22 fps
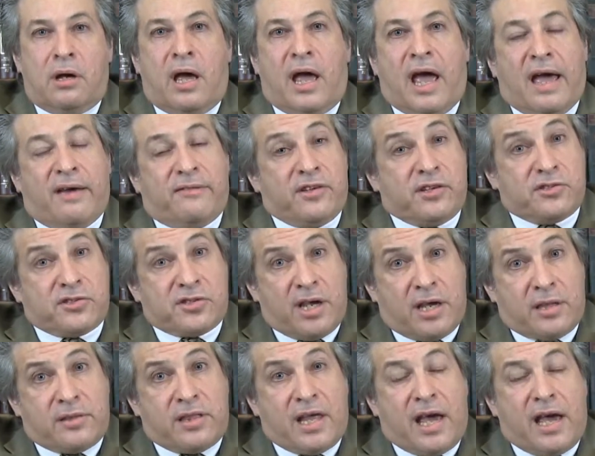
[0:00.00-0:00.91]
Having
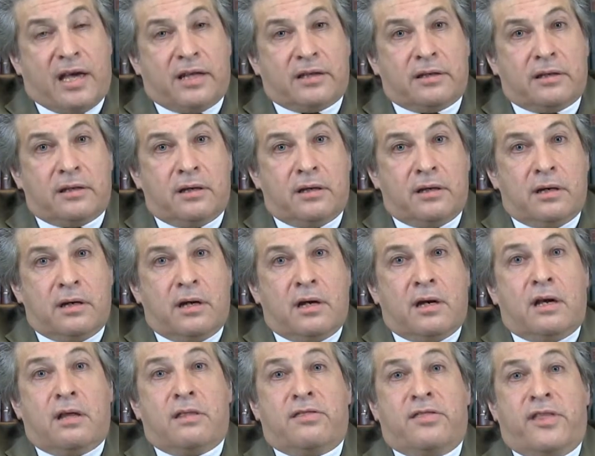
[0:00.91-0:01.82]
said that,
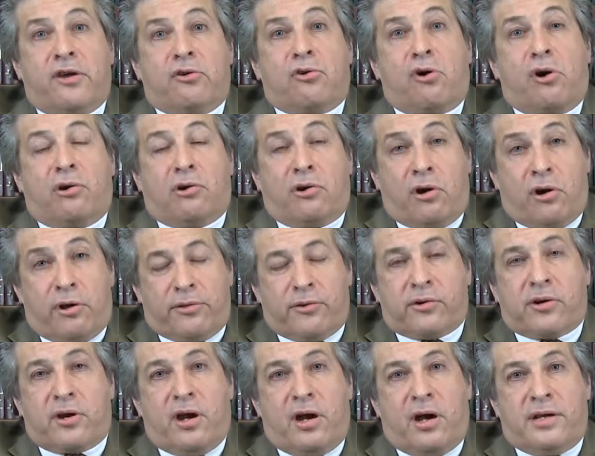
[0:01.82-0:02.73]
there are
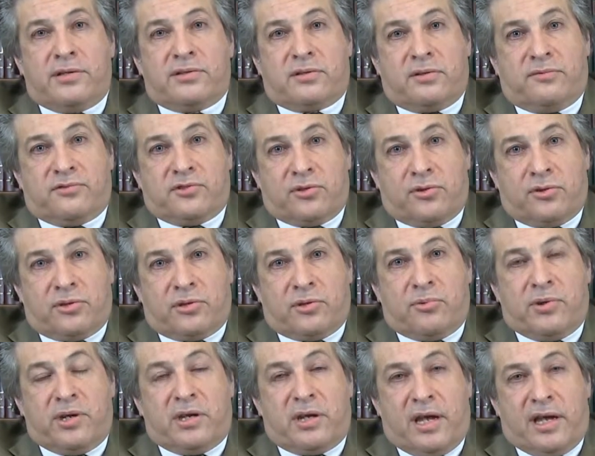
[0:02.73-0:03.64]
other kinds of
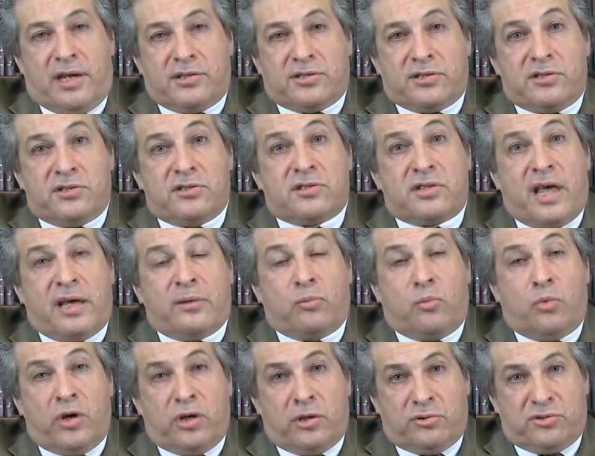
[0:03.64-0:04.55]
surgery cases that
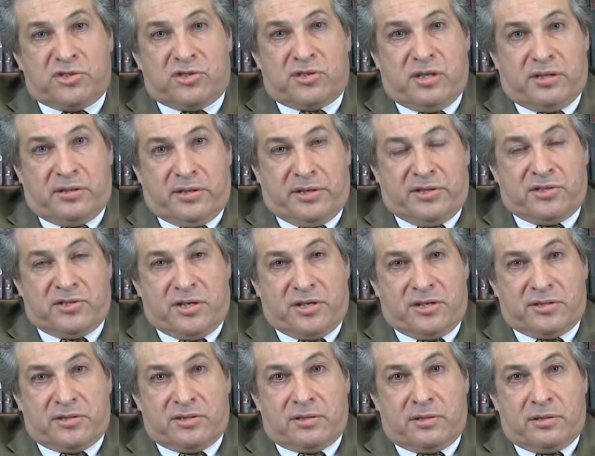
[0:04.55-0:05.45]
will still
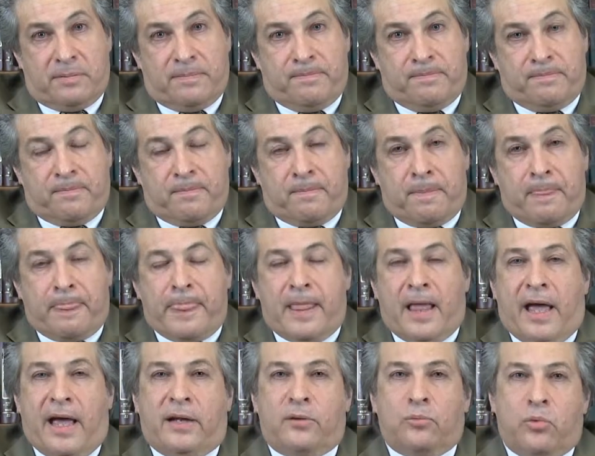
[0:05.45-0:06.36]
exist.
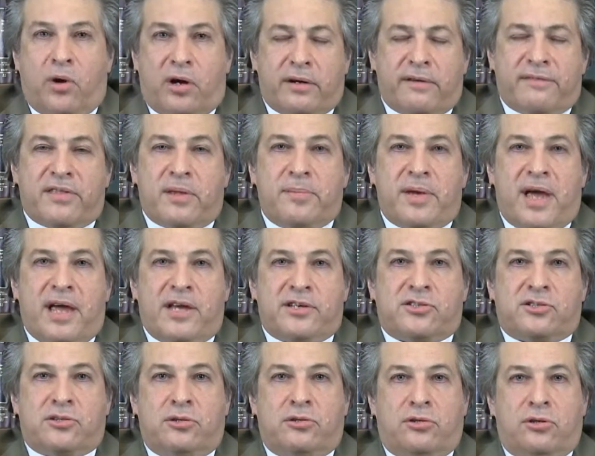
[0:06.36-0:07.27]
And one of them
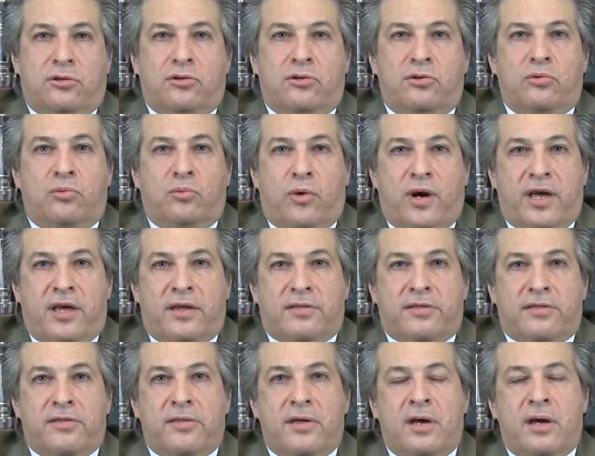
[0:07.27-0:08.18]
has to do
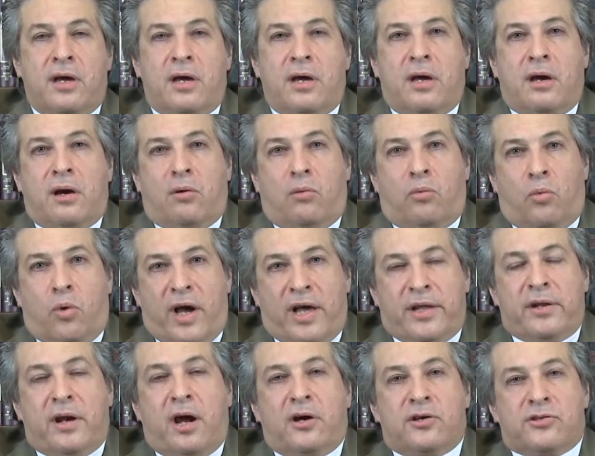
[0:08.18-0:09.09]
with
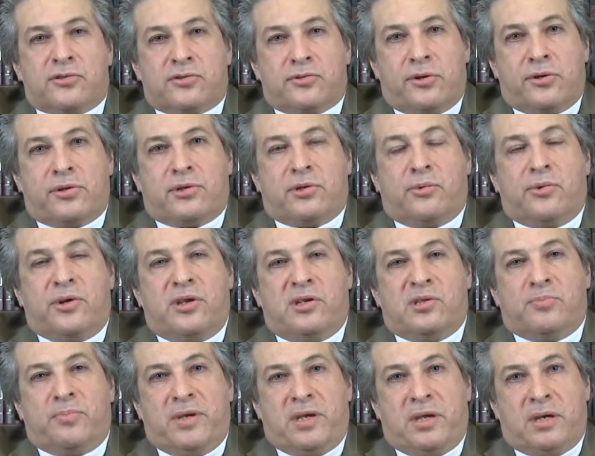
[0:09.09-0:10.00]
when a surgery
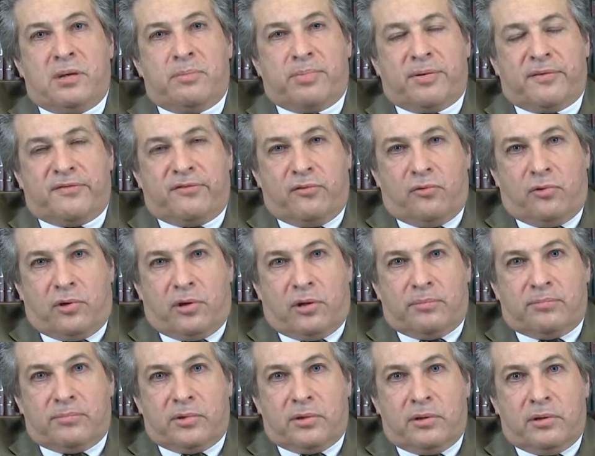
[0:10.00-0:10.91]
is being
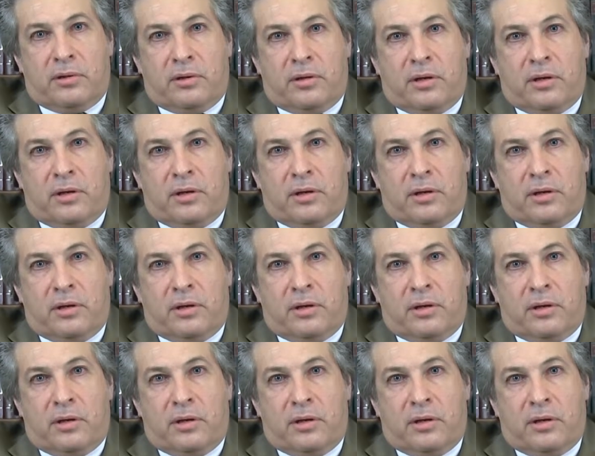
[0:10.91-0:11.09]
performed,